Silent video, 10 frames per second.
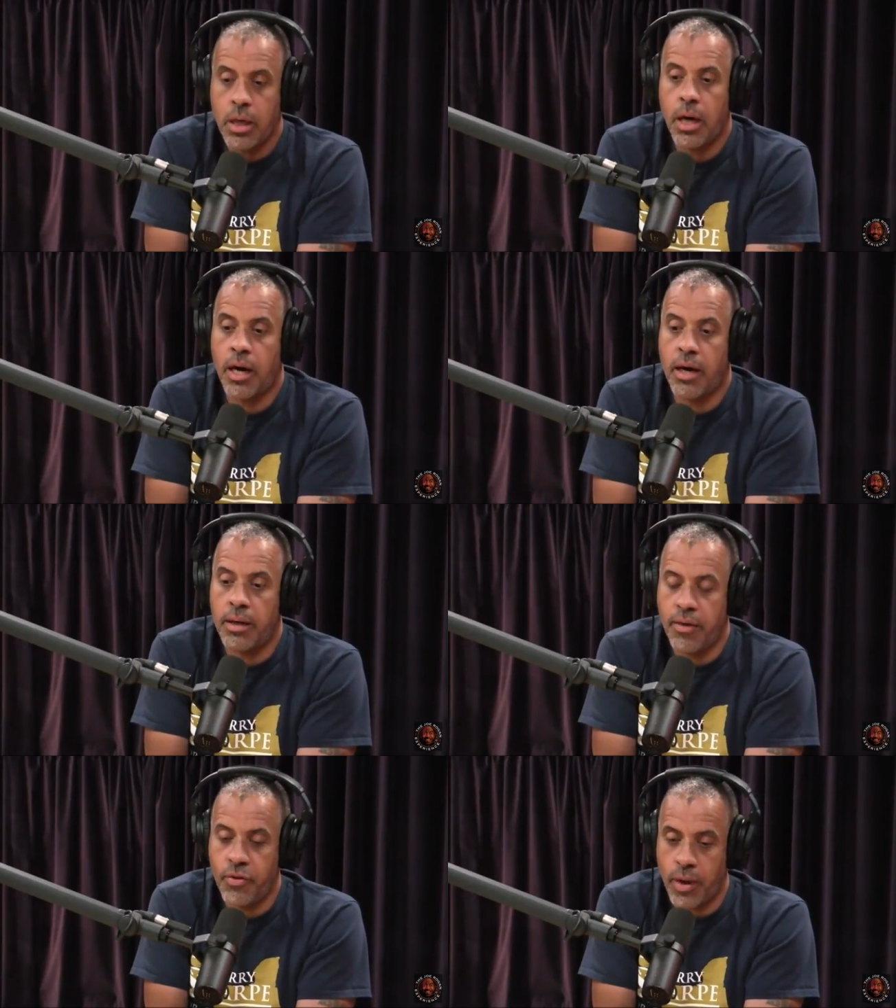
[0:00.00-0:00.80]
uh,
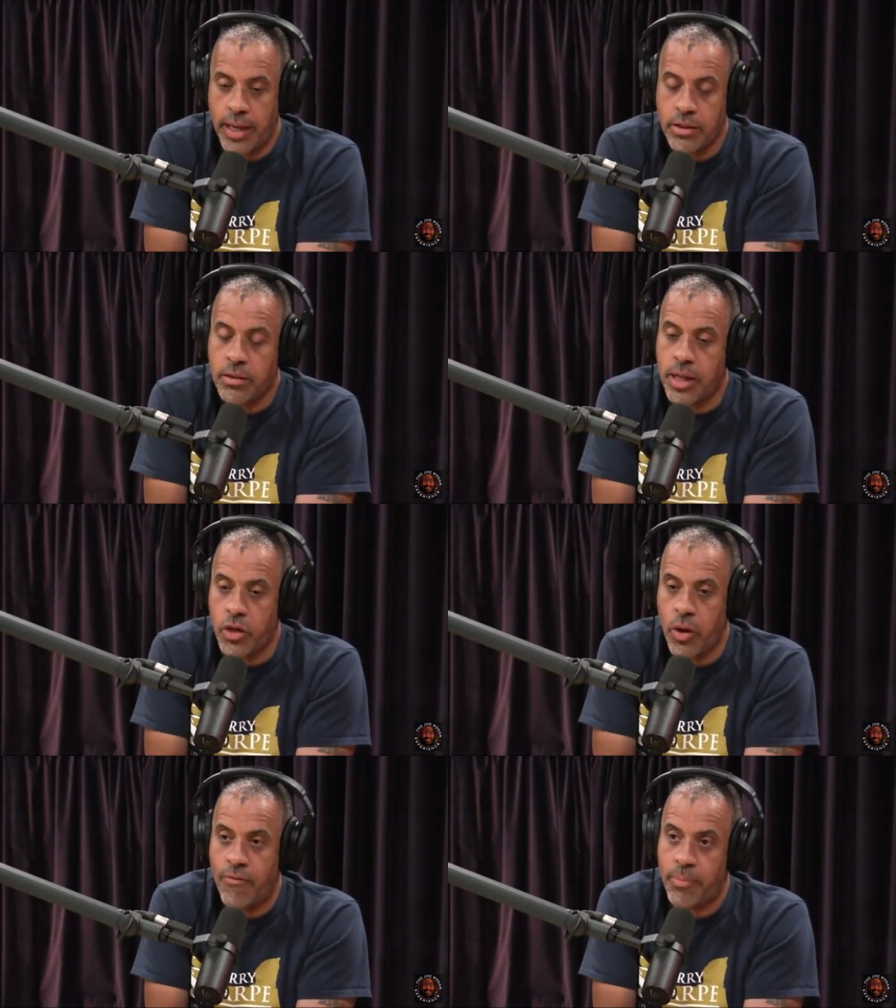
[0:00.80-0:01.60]
if you're licensed and
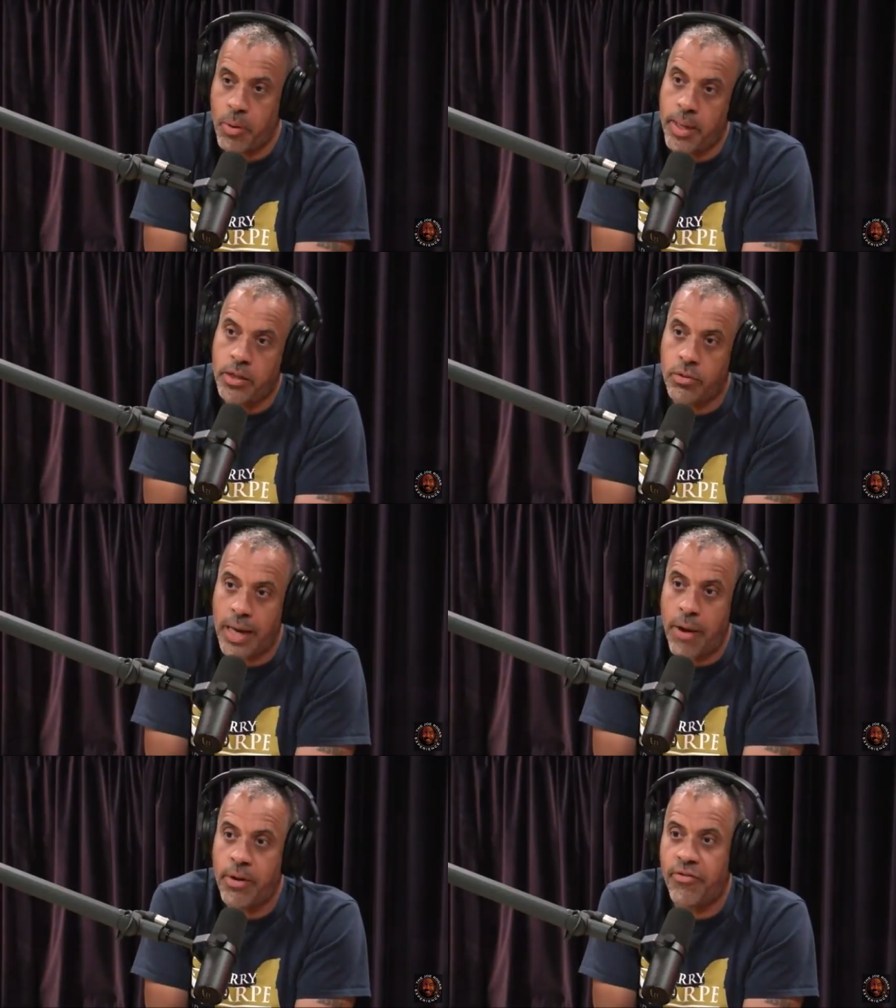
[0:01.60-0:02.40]
you have a permit to
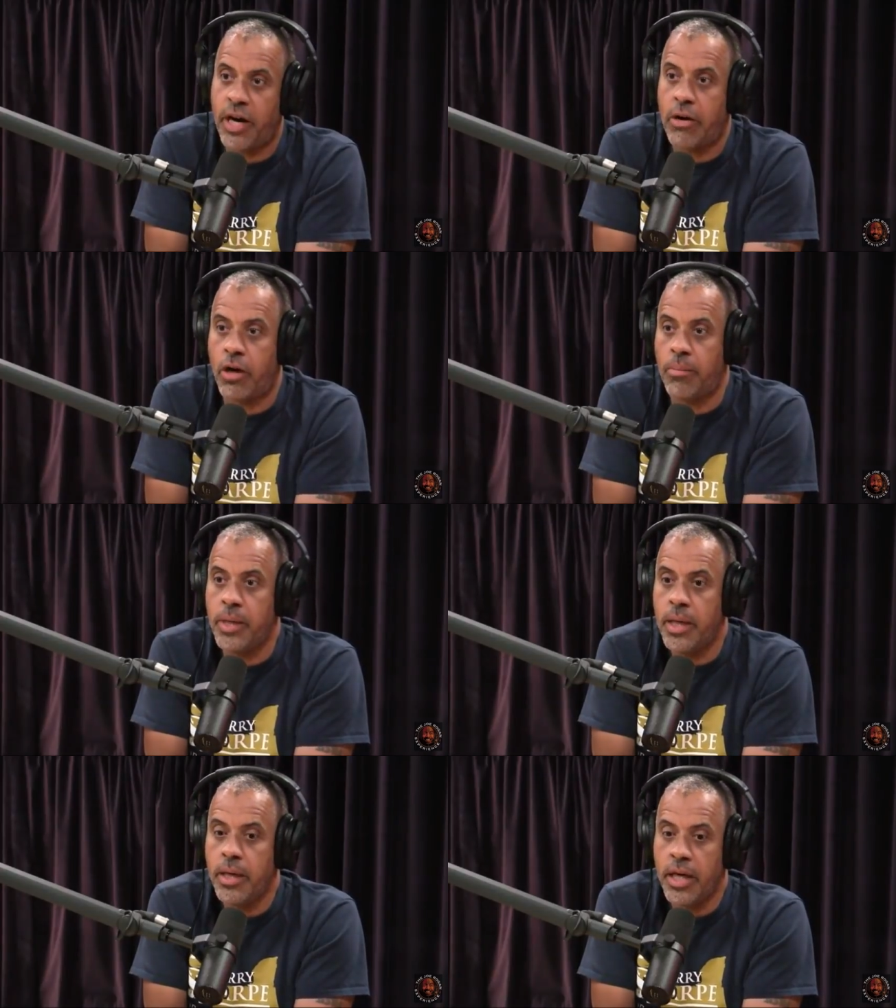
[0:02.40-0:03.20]
carry a firearm,
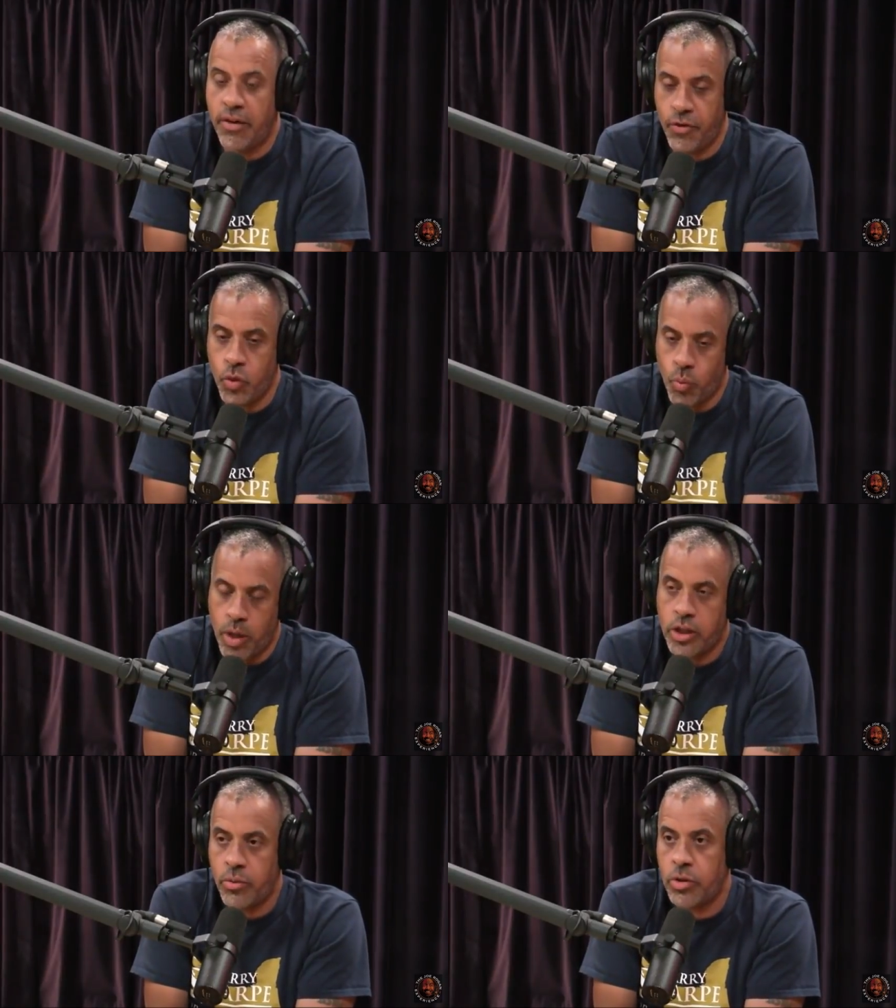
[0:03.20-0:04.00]
if you
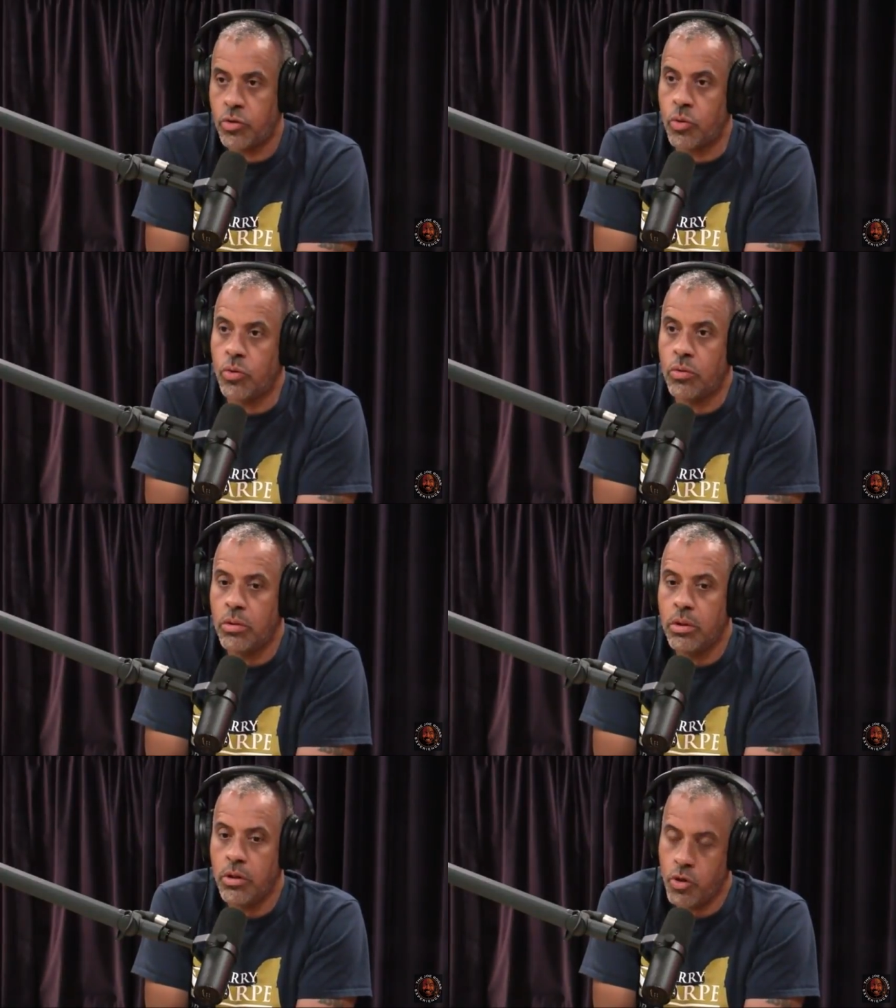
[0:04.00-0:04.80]
want to in school,
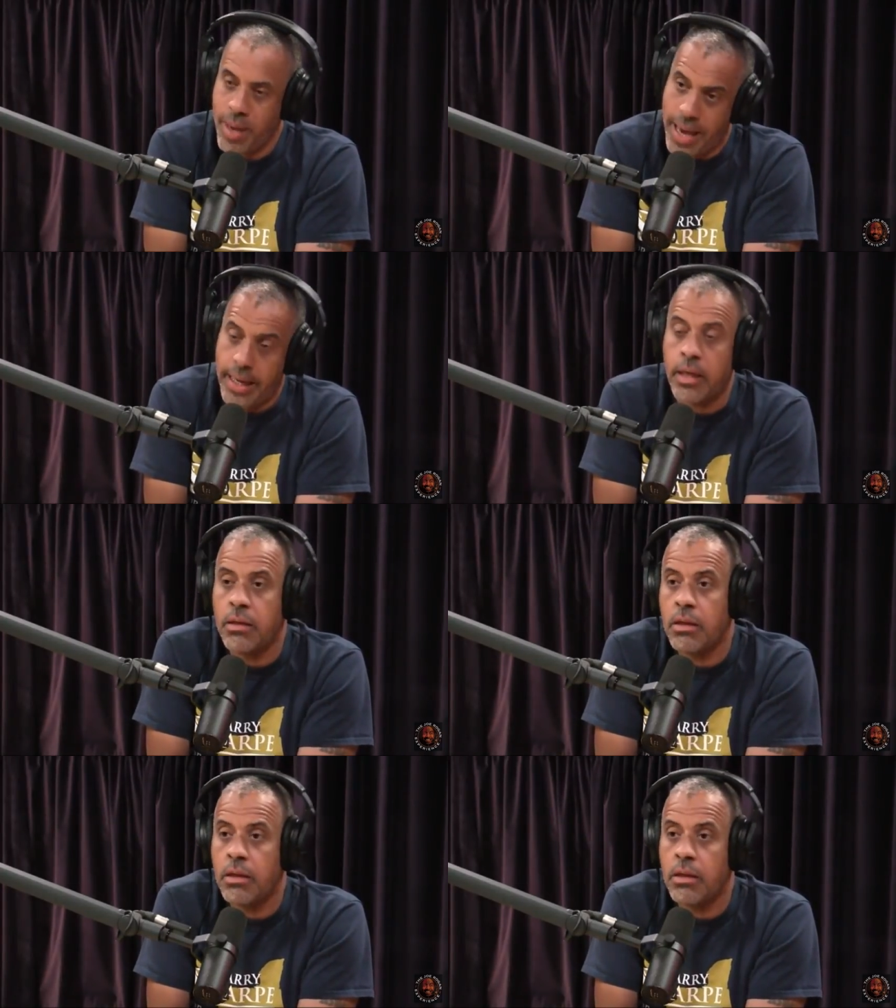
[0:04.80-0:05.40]
you may.